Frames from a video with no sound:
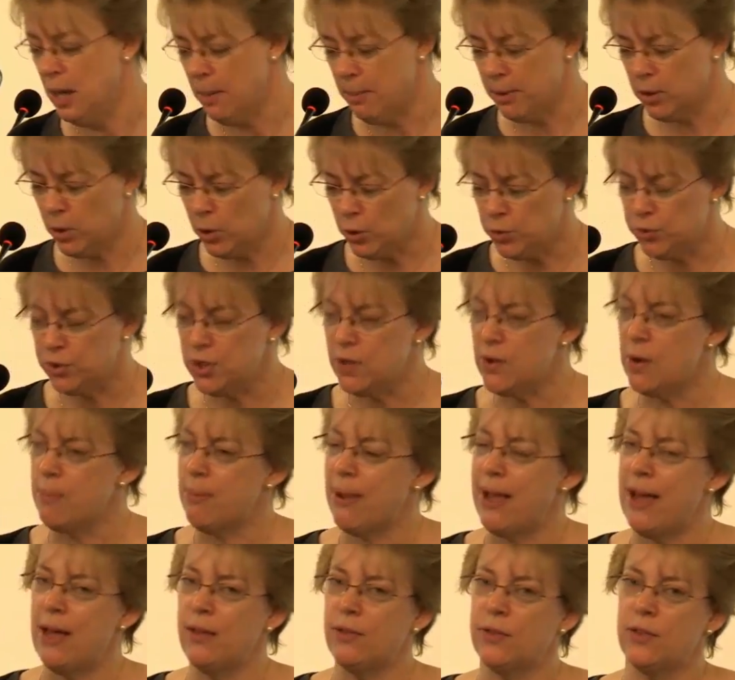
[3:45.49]
but also
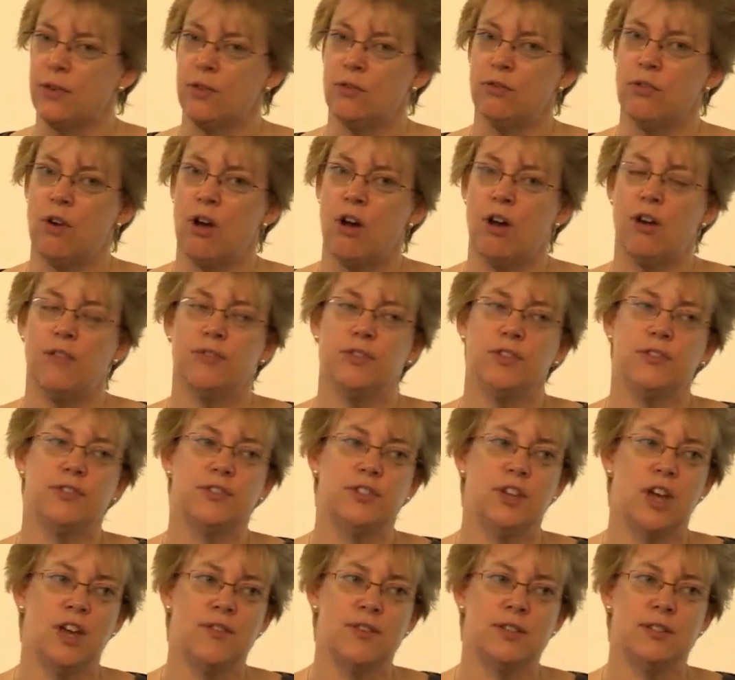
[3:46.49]
about the raft of
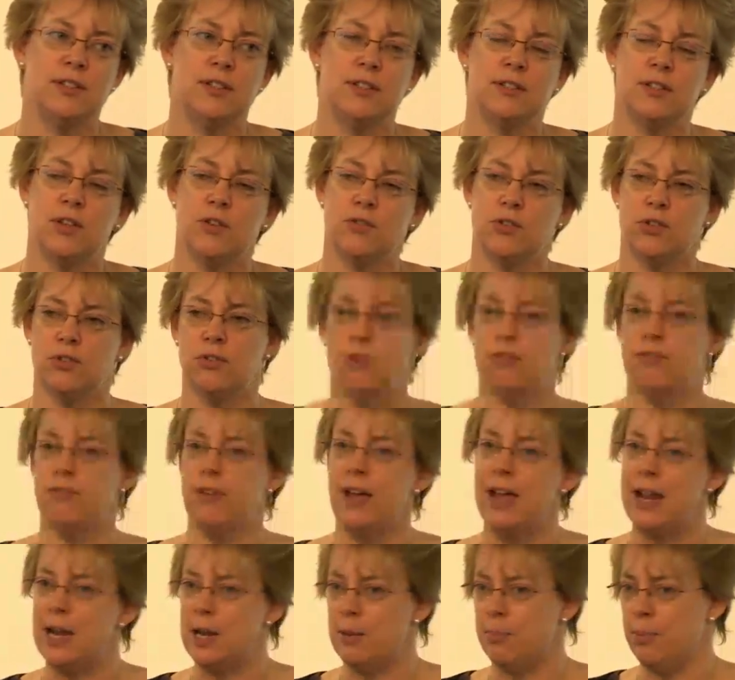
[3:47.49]
services that are
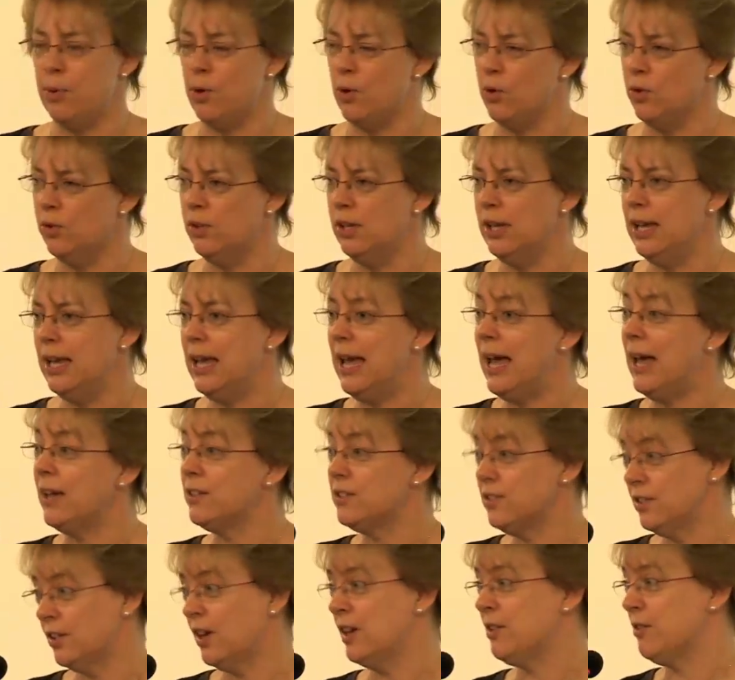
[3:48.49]
available
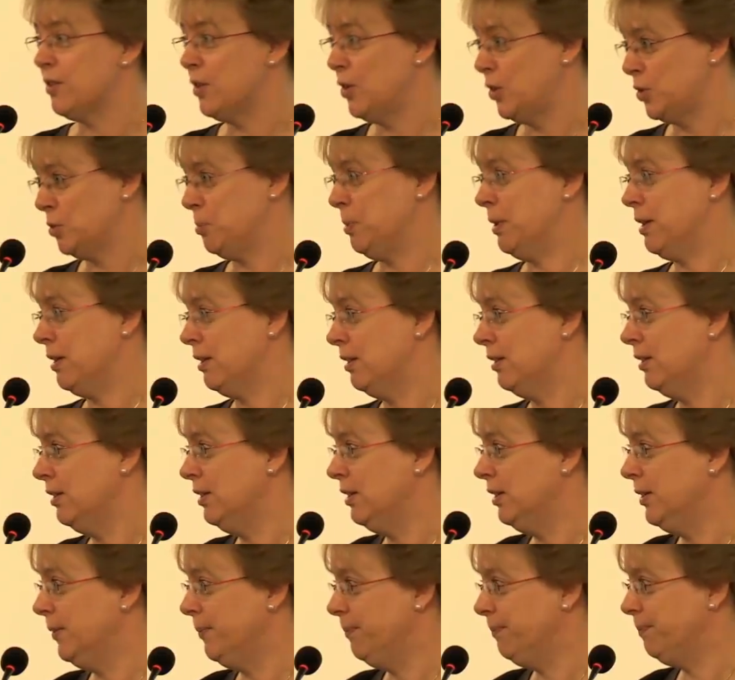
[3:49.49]
outside of the hospital.
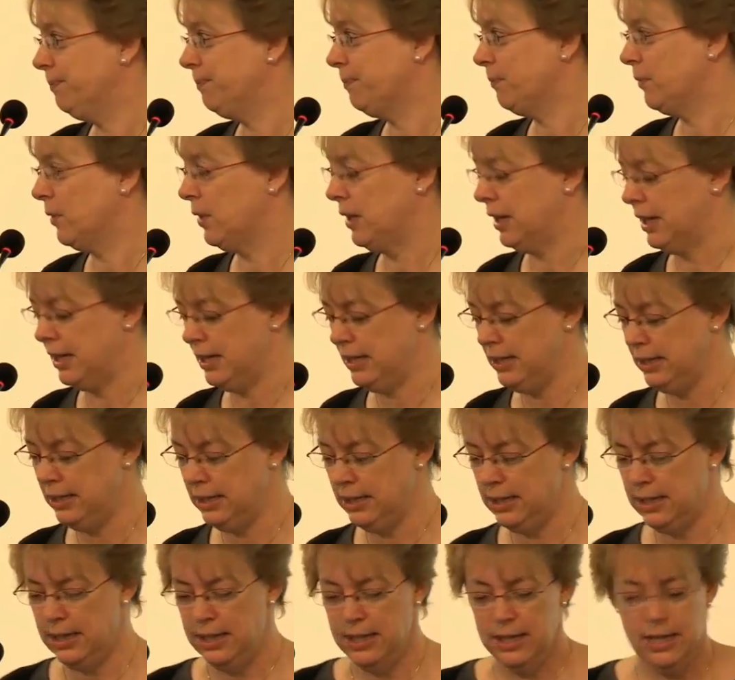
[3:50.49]
Okay?
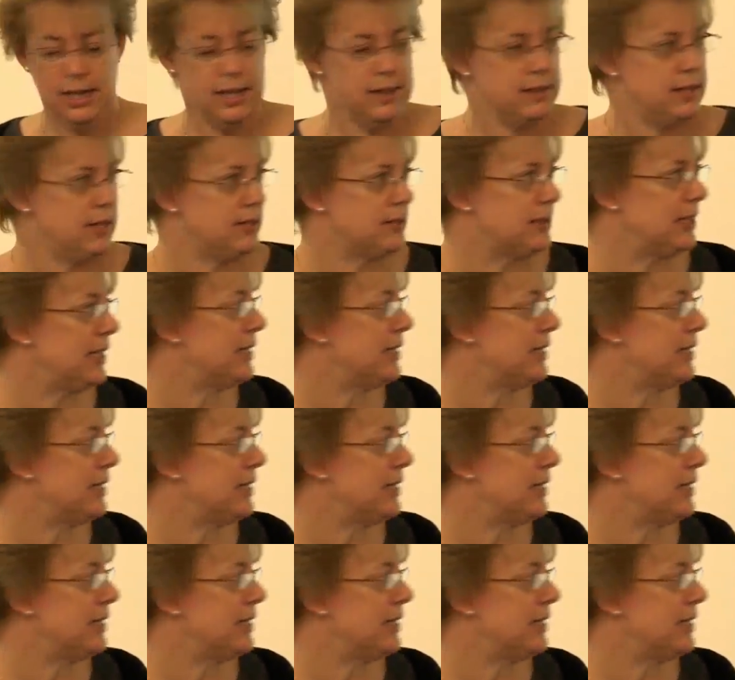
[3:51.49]
This